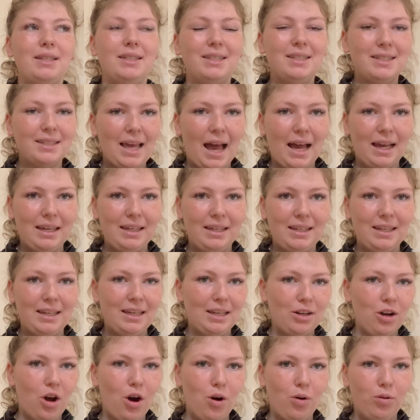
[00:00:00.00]
skanky
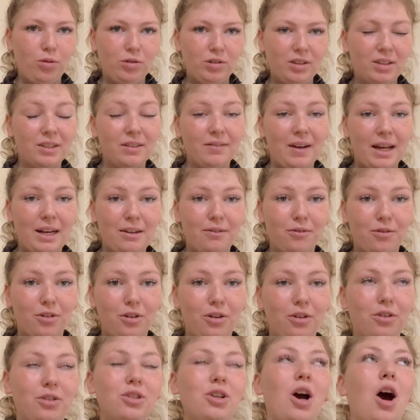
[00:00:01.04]
and old, because I've had it for a
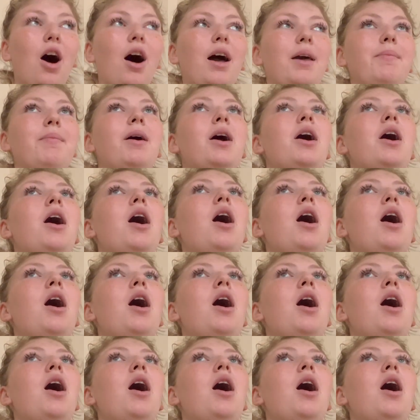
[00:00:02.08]
long time.